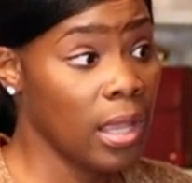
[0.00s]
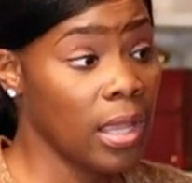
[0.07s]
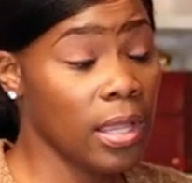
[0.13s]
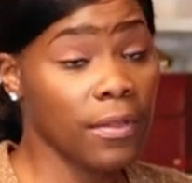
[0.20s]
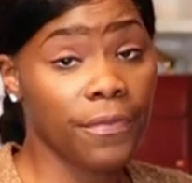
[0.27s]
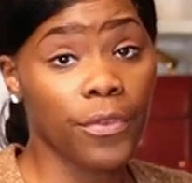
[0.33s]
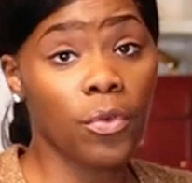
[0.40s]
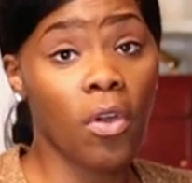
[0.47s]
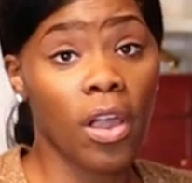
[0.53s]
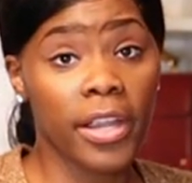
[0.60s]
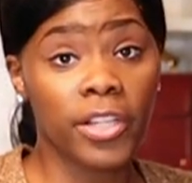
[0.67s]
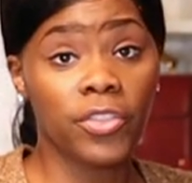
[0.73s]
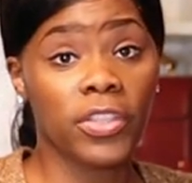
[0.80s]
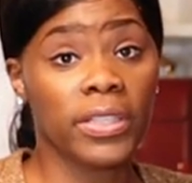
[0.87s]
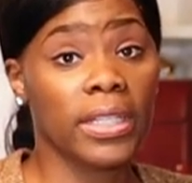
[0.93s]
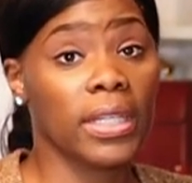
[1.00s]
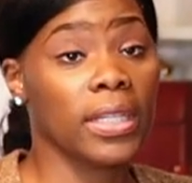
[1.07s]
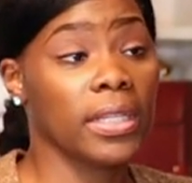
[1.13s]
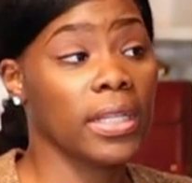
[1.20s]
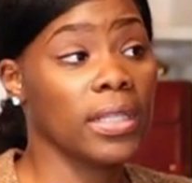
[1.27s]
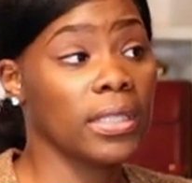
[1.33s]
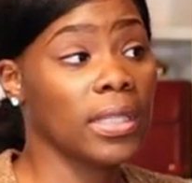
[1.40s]
If you are interested in
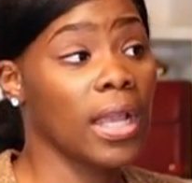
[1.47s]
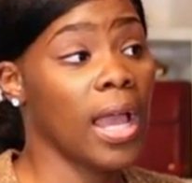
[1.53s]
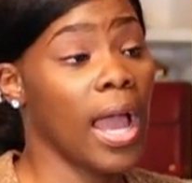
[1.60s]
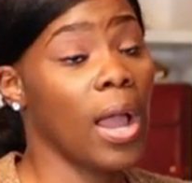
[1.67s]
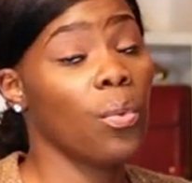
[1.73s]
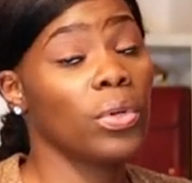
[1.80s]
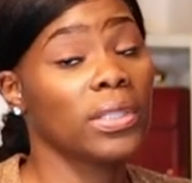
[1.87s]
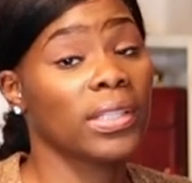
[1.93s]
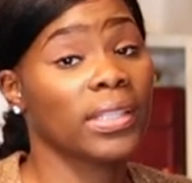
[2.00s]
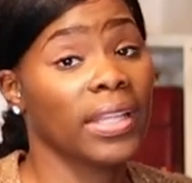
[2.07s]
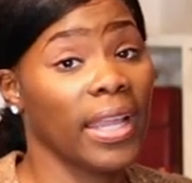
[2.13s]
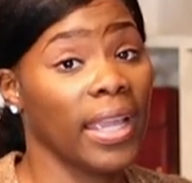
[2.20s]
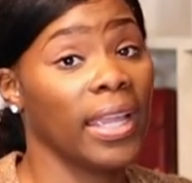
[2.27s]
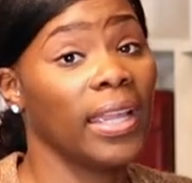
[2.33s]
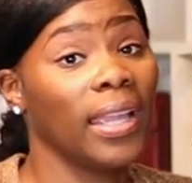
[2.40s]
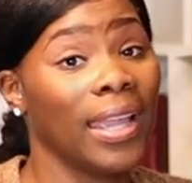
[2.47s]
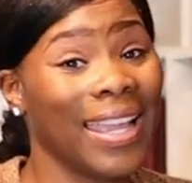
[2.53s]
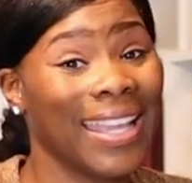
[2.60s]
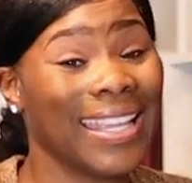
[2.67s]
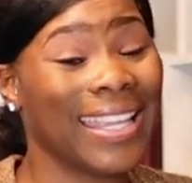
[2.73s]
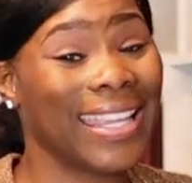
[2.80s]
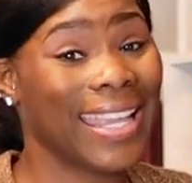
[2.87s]
this, I would say
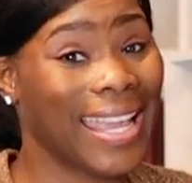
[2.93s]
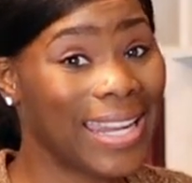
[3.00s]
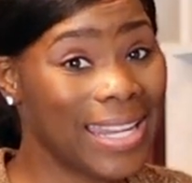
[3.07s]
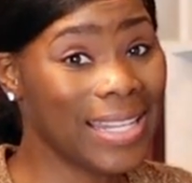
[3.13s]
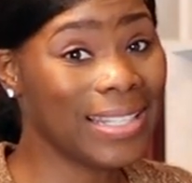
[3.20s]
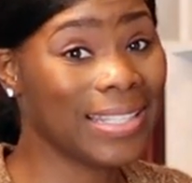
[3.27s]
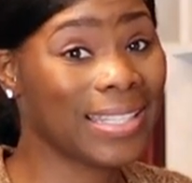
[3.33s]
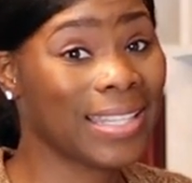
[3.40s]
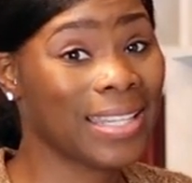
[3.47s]
get it.